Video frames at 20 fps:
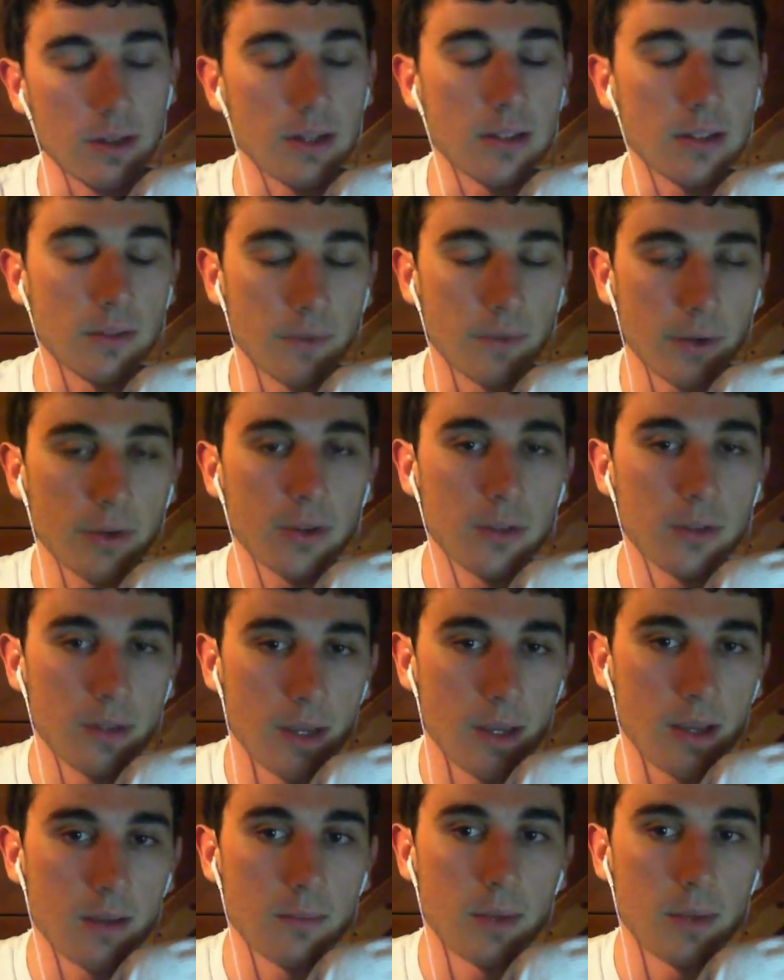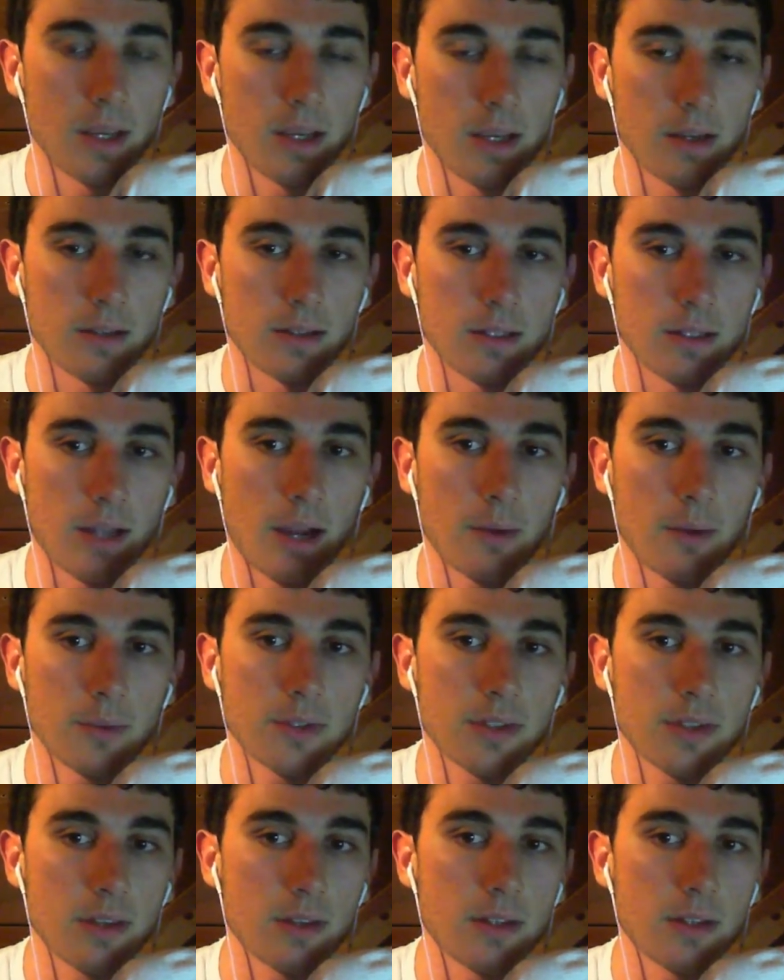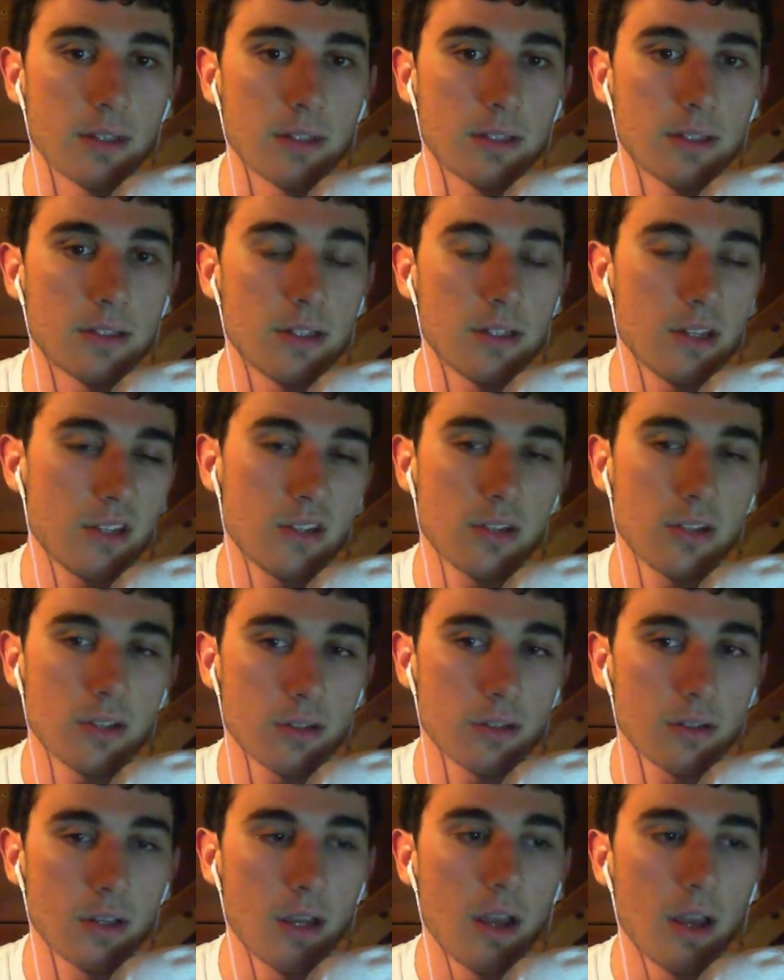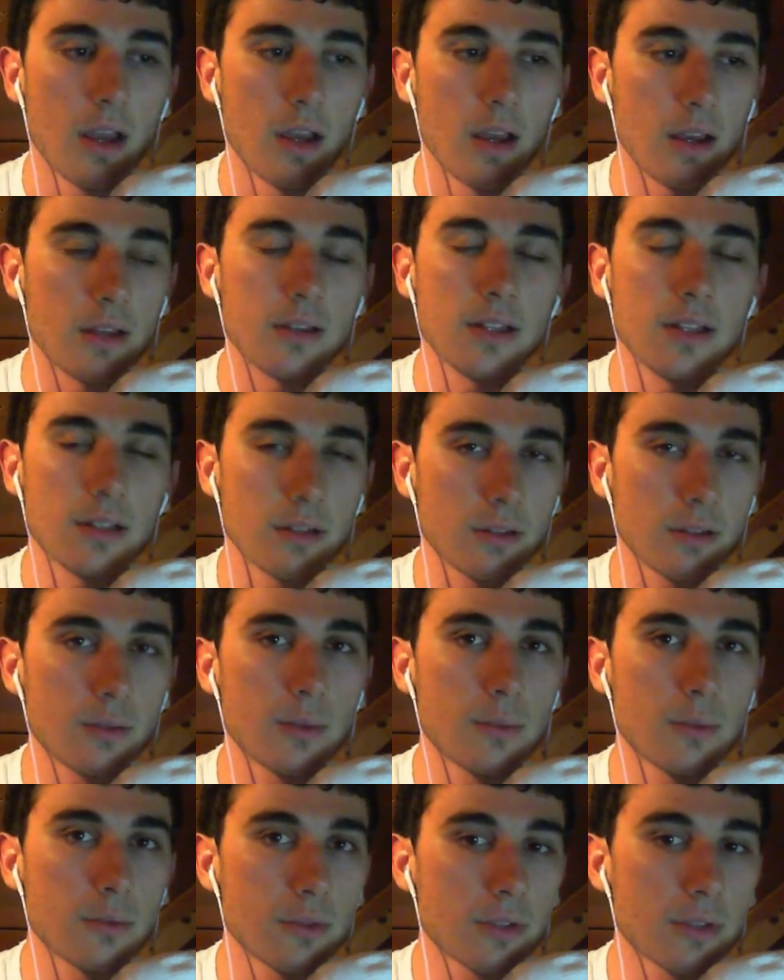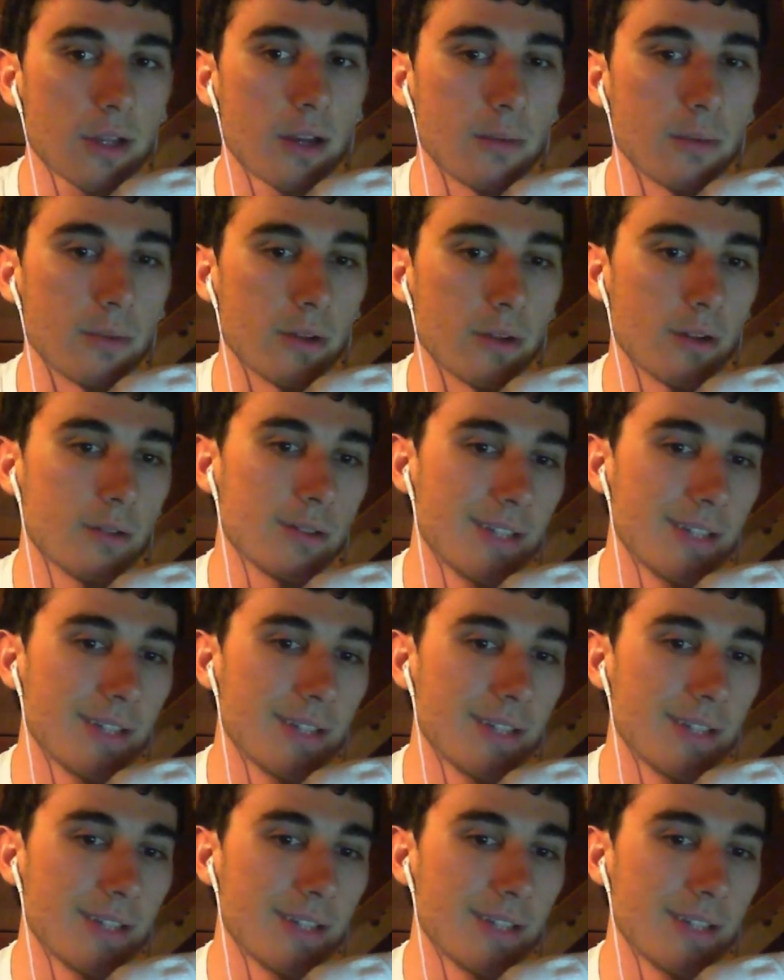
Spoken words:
It's a very good game, and I would say that it just needs a little bit more time, you know.